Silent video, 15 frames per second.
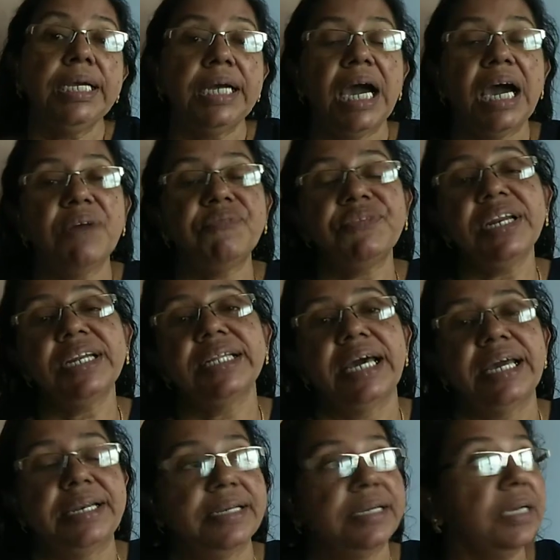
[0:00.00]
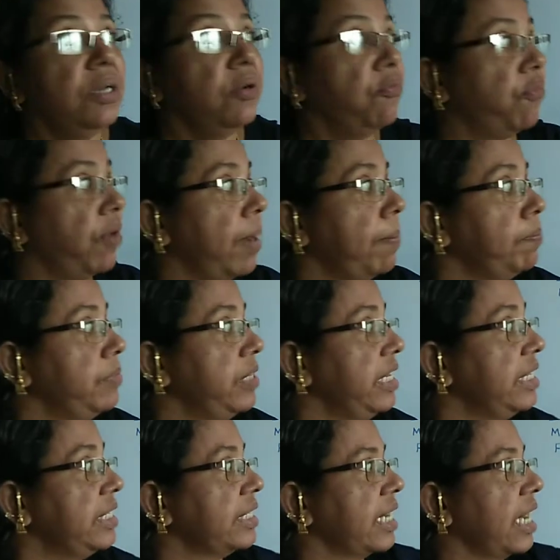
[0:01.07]
After that, from
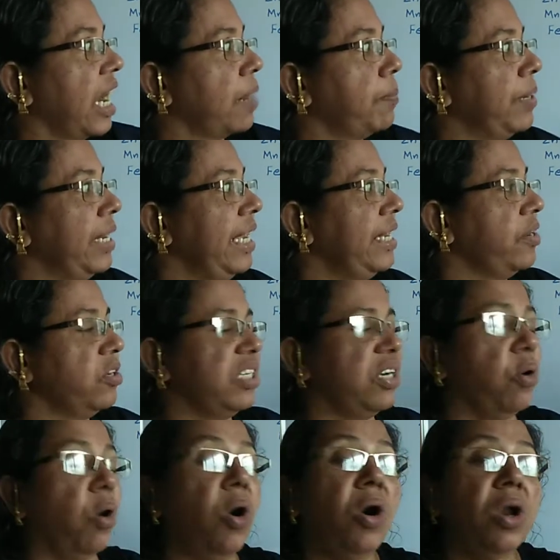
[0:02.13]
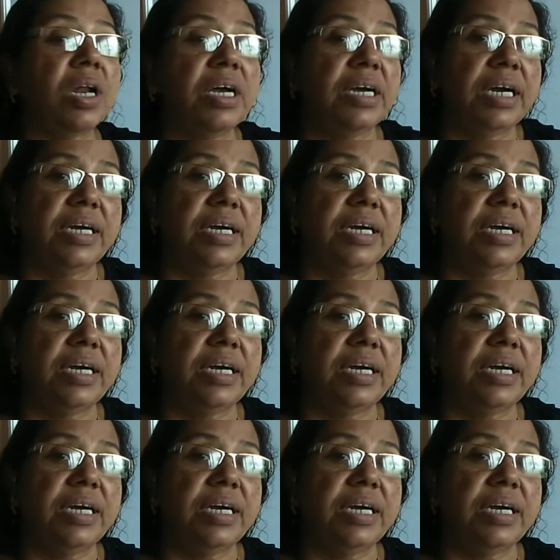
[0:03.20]
these carbonate or